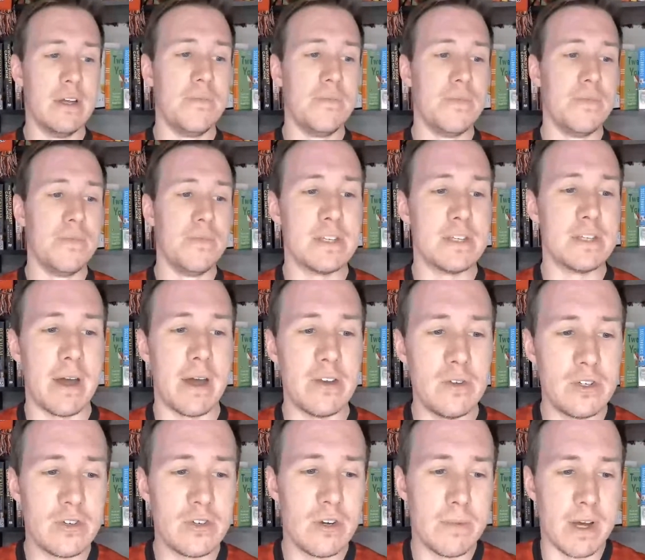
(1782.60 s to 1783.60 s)
This is my new
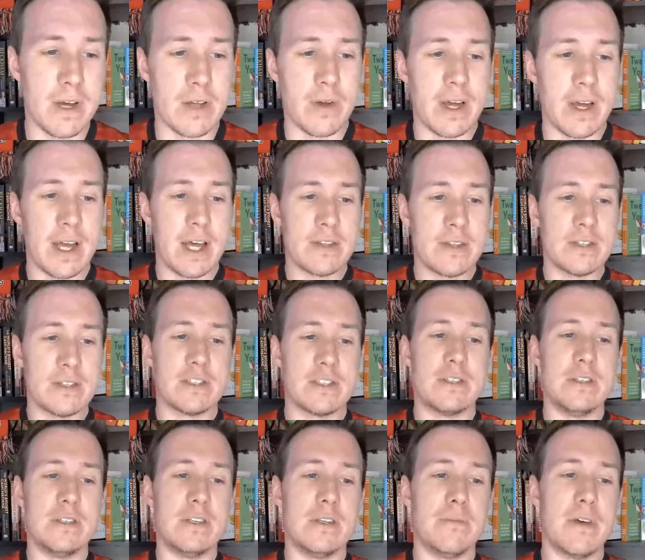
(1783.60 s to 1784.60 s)
shirt, by the way. I got this
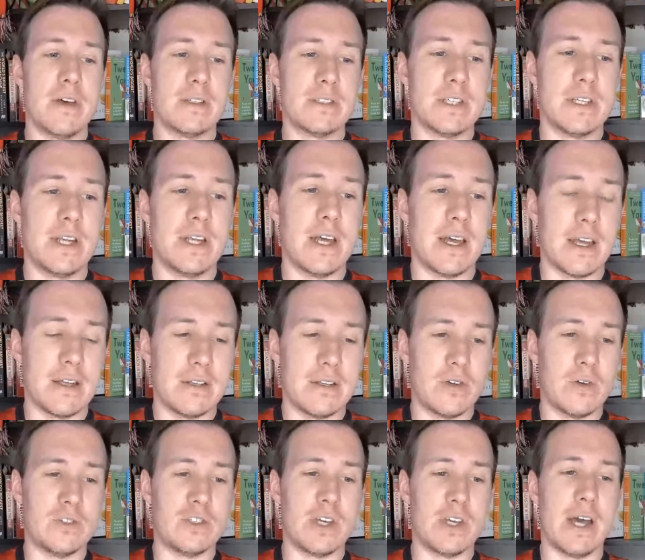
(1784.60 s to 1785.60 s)
in the mail today. I
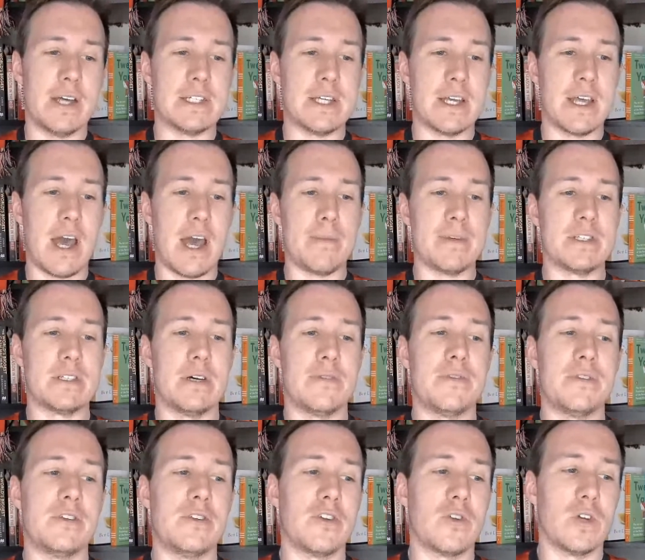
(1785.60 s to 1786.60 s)
told you guys I got myself
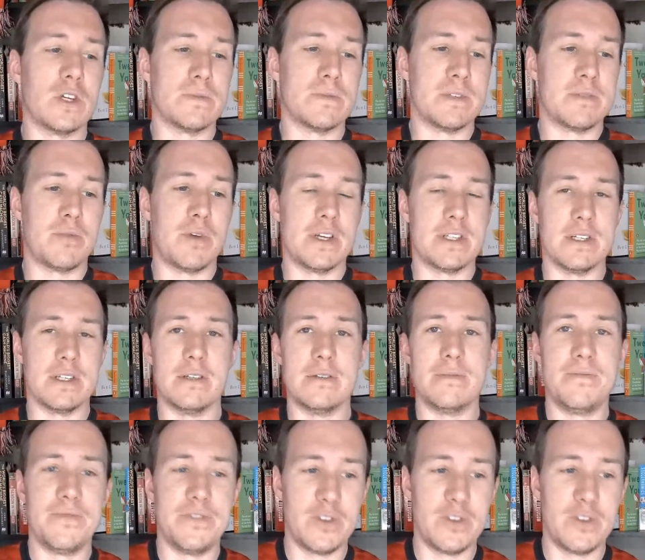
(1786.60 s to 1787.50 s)
a little Christmas present.